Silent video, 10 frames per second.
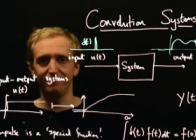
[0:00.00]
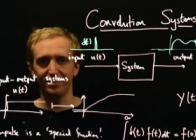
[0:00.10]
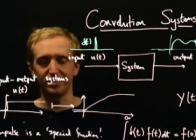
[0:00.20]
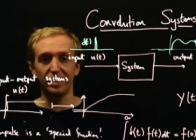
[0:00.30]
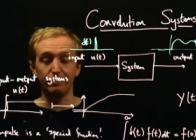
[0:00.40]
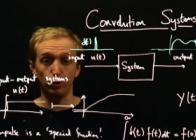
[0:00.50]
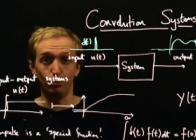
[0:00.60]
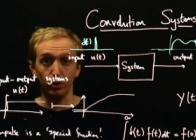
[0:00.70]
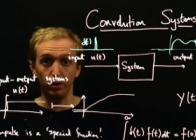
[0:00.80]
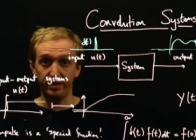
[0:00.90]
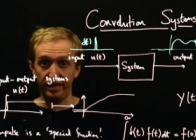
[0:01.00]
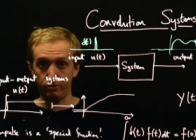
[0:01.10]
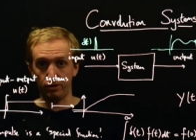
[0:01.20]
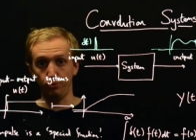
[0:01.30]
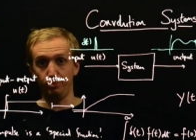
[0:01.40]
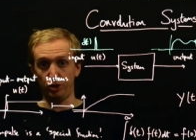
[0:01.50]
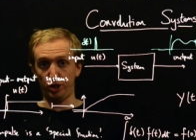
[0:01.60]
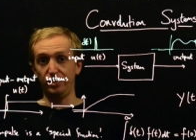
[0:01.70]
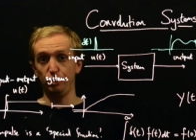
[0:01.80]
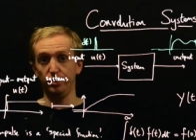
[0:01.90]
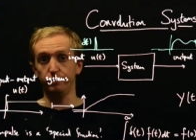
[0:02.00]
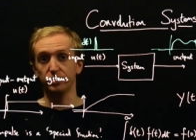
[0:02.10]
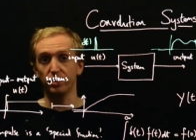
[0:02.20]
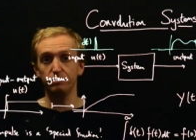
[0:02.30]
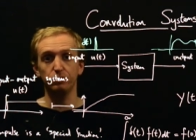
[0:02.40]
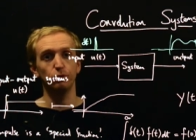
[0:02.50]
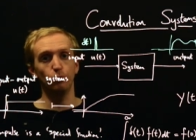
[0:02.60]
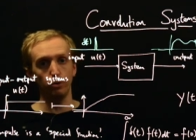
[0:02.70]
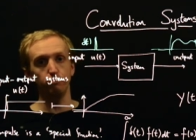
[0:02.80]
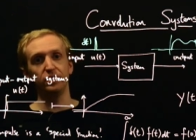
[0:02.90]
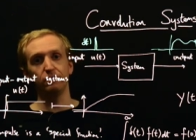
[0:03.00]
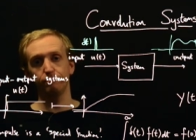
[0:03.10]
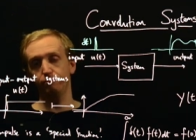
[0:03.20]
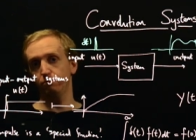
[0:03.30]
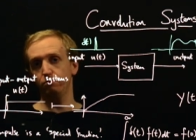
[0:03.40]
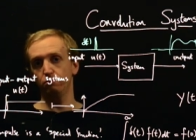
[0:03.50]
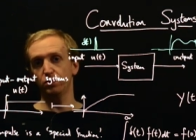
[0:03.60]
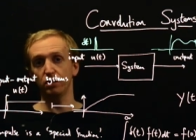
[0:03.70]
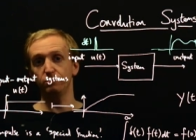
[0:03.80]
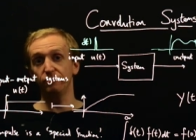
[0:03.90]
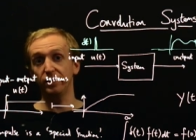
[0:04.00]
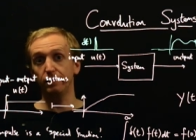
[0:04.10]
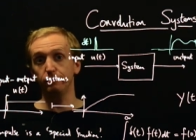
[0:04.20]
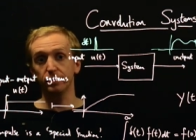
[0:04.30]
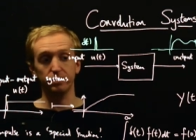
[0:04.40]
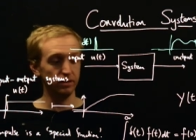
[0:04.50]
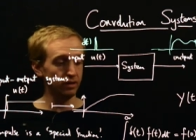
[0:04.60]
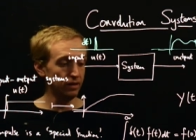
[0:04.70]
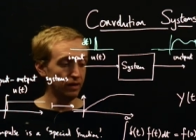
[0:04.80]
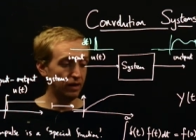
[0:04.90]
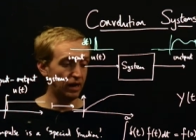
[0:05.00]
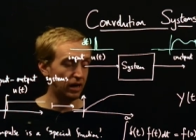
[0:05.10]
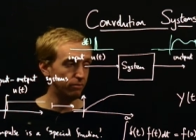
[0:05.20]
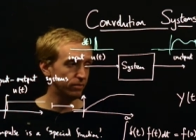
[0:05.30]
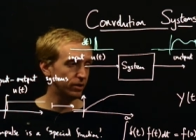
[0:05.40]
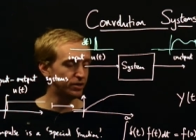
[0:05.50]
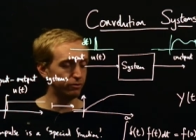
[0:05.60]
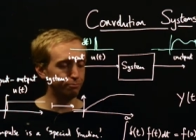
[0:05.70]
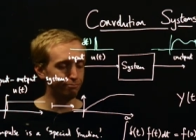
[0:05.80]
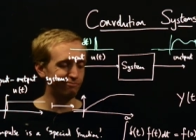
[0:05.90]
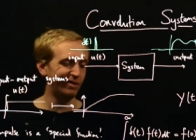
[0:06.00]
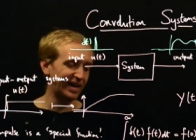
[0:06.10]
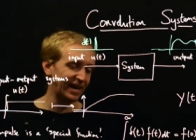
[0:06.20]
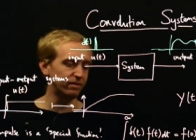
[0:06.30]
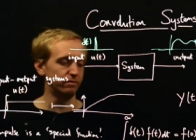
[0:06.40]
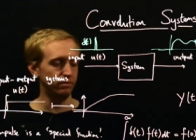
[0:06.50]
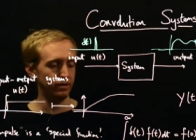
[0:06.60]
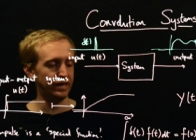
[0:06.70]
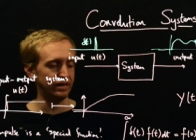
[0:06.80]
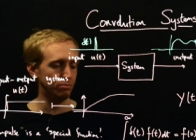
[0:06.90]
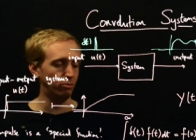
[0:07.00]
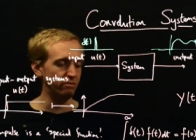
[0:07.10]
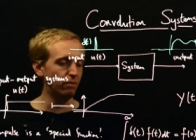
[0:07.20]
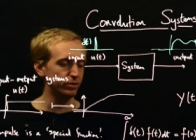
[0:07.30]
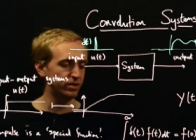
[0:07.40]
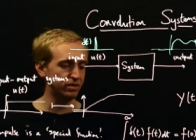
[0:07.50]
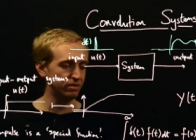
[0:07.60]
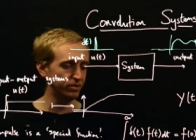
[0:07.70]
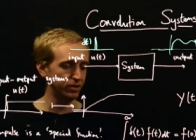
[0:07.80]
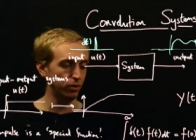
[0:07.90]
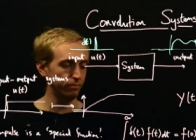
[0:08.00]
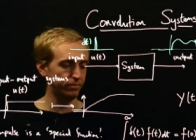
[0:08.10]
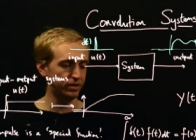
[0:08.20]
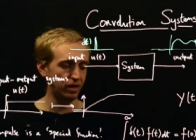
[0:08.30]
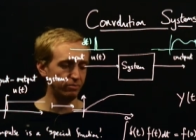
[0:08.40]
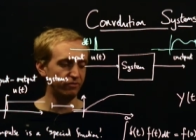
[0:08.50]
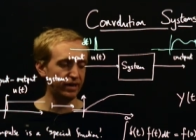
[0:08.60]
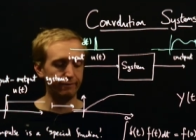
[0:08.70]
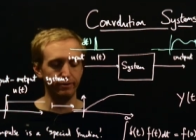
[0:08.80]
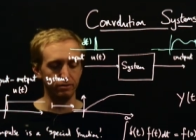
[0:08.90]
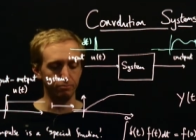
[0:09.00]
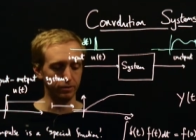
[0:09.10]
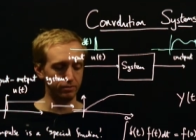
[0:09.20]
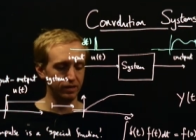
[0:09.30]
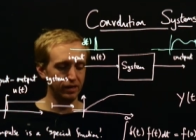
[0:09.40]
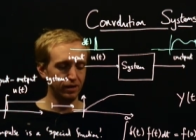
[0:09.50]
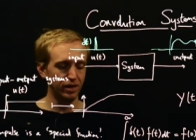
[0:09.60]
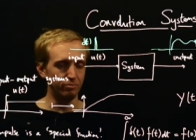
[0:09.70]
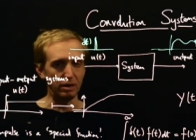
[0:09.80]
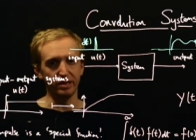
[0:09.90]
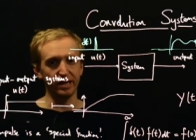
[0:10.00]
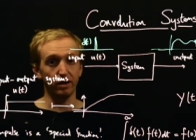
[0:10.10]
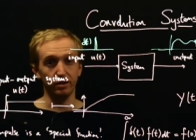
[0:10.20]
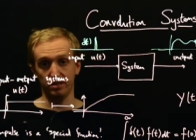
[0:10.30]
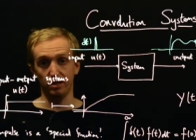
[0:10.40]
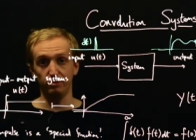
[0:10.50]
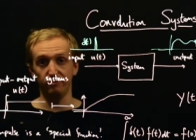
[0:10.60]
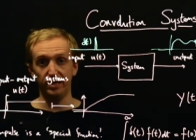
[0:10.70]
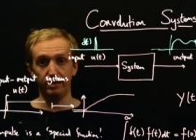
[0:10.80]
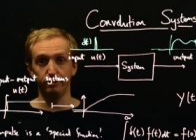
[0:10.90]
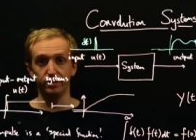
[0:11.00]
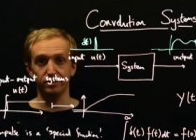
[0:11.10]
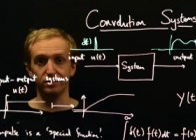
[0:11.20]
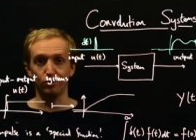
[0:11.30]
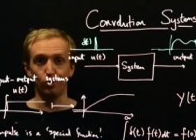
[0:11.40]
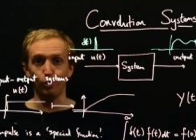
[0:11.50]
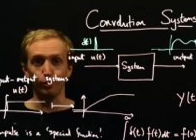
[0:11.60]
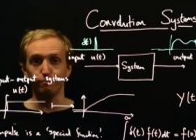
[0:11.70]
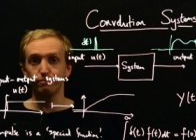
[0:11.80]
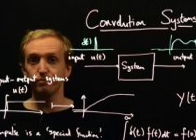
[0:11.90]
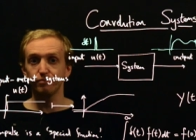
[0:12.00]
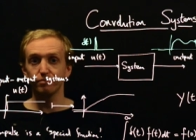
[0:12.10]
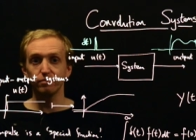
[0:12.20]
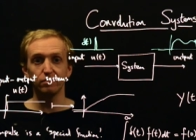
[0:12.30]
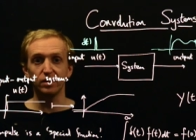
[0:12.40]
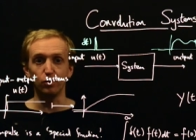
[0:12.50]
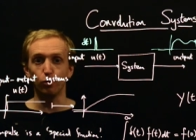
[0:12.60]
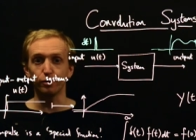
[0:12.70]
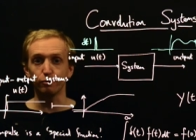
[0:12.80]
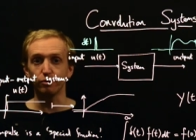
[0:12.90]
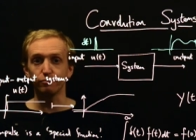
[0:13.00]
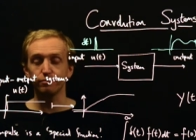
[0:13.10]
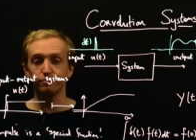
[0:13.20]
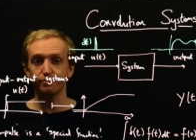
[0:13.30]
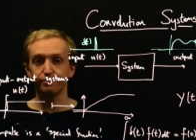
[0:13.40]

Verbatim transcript: the dynamical model of the aircraft will be changing over time, so it won't be time invariant. Um, and so, again, I guess probably most systems are not time invariant, but maybe they are time invariant on the order of